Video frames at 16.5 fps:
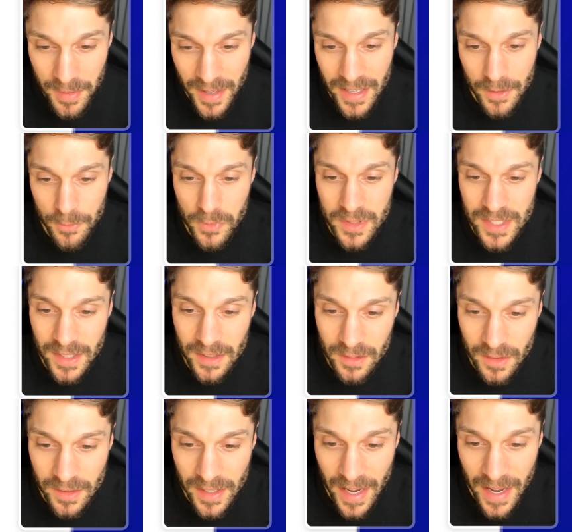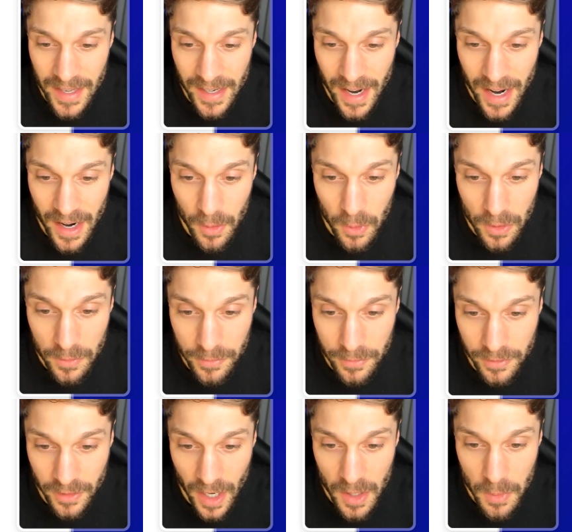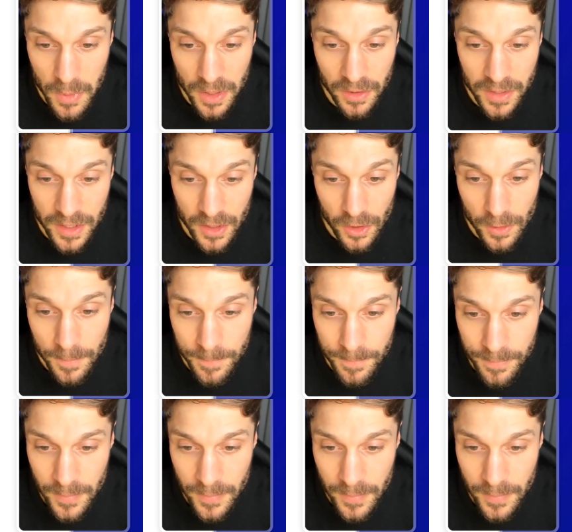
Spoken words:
And if we take a look at our flywheel here,